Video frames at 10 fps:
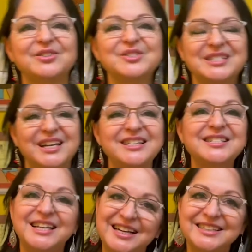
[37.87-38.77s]
Gonzalez
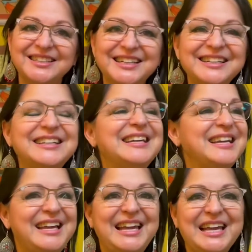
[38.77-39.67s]
de Anda,
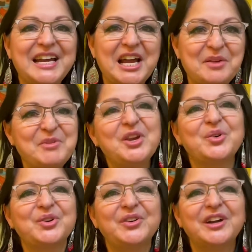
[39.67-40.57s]
and I am the
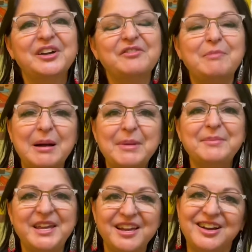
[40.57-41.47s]
owner of Mama
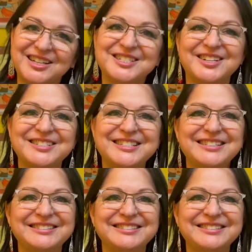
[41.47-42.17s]
Bella Hot Sauce.